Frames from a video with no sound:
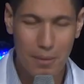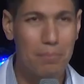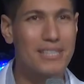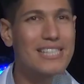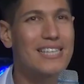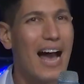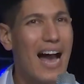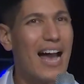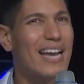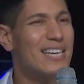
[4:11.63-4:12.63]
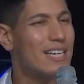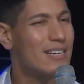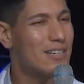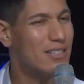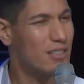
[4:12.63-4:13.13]
beside
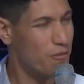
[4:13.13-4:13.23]
the